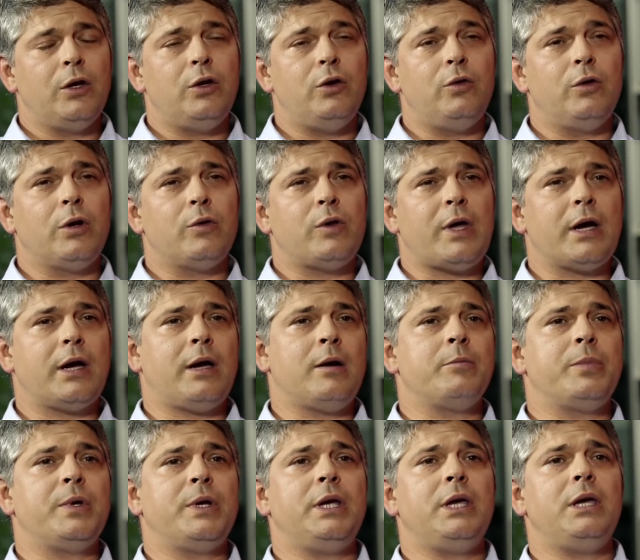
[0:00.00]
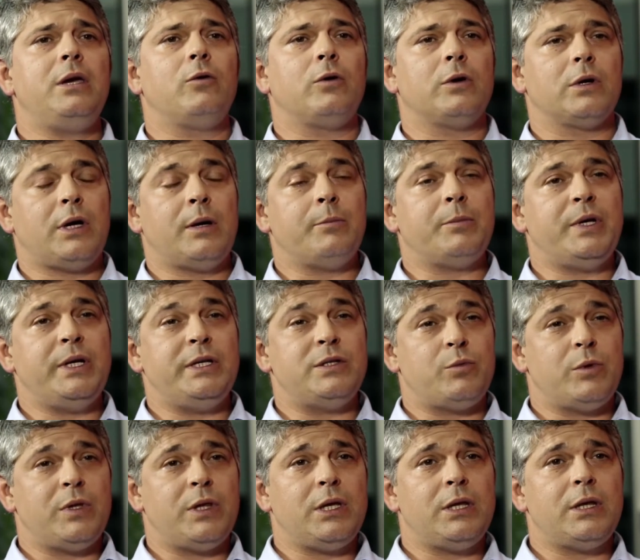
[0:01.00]
you know that company or companies
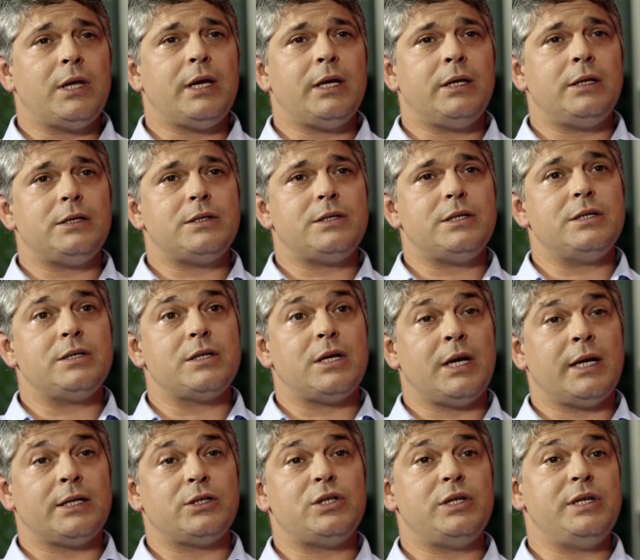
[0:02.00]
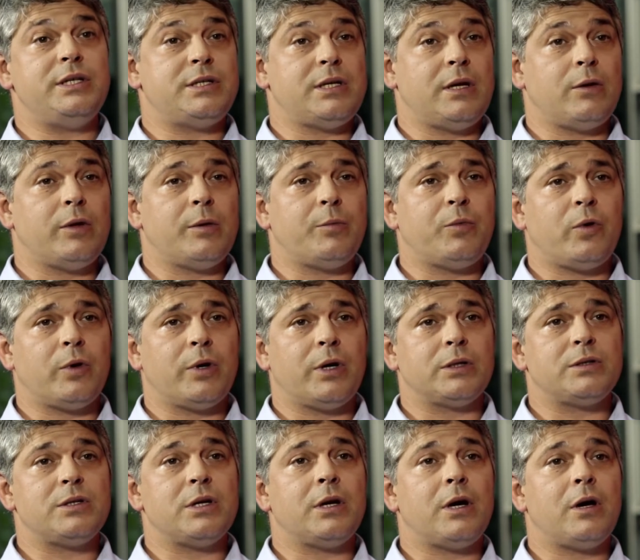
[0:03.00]
within that indices can actually sell their
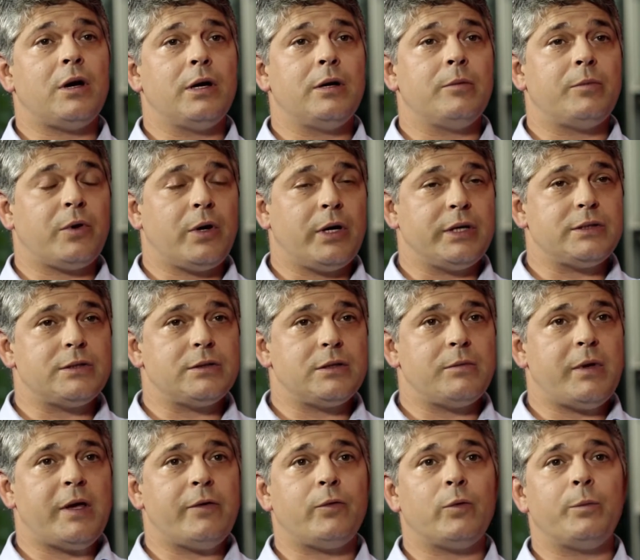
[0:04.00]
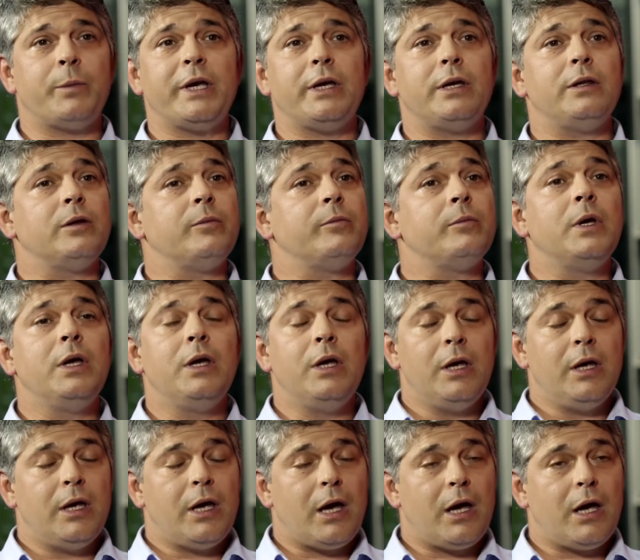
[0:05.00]
product at a higher price, therefore making them
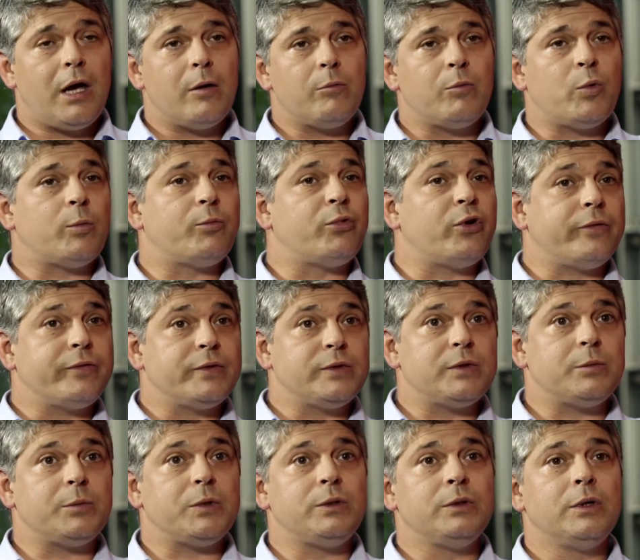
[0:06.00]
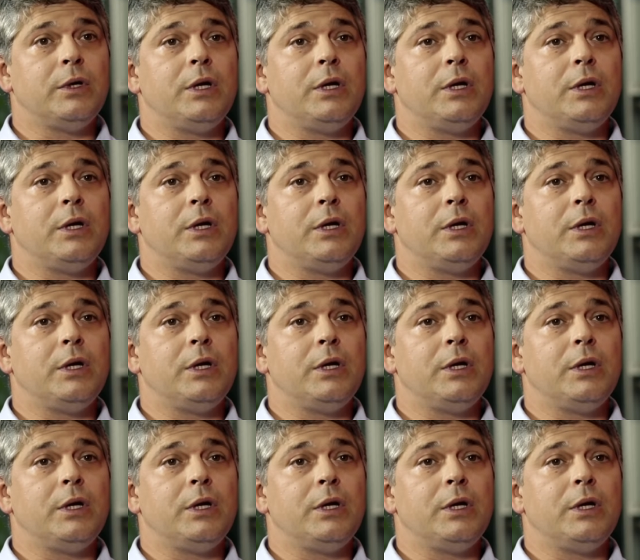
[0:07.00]
more profitable.